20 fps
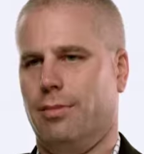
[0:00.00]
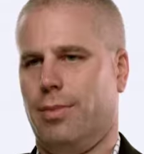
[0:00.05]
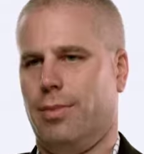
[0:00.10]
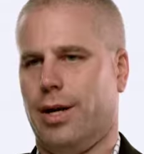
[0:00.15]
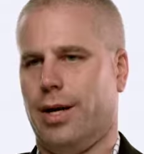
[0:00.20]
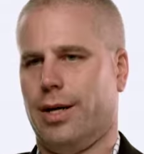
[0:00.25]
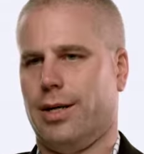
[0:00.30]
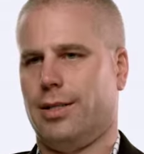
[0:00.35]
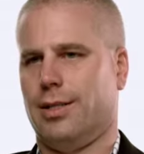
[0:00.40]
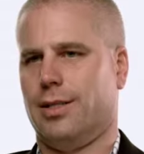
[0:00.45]

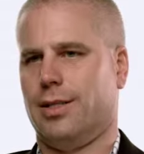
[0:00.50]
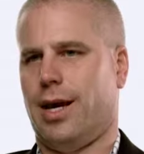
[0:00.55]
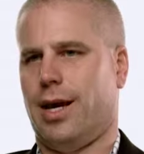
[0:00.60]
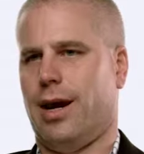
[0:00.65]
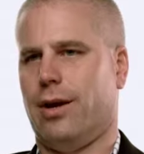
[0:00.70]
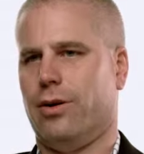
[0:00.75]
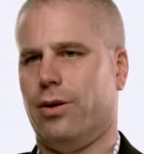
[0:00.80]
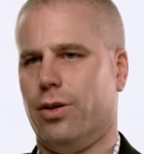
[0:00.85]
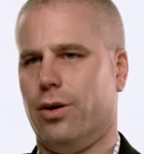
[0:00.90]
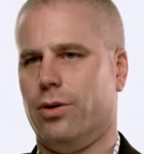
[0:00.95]
but I can
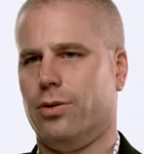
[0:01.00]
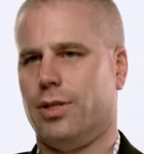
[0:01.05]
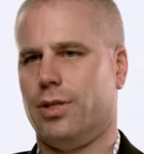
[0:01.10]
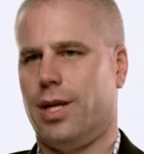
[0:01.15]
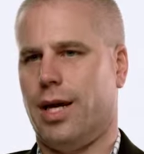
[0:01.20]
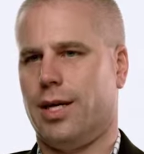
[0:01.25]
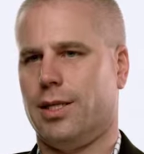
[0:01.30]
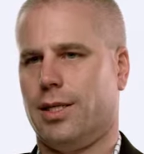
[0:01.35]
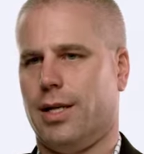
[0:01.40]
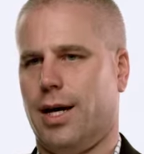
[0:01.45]
scatter those
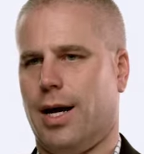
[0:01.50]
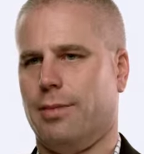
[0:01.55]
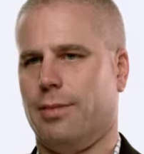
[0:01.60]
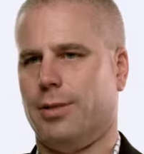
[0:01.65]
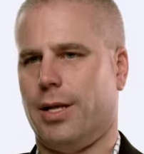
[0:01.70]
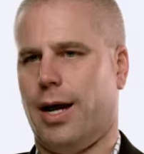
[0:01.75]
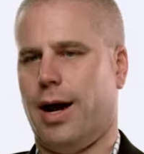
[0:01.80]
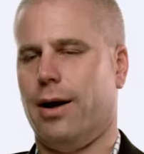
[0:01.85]
desktops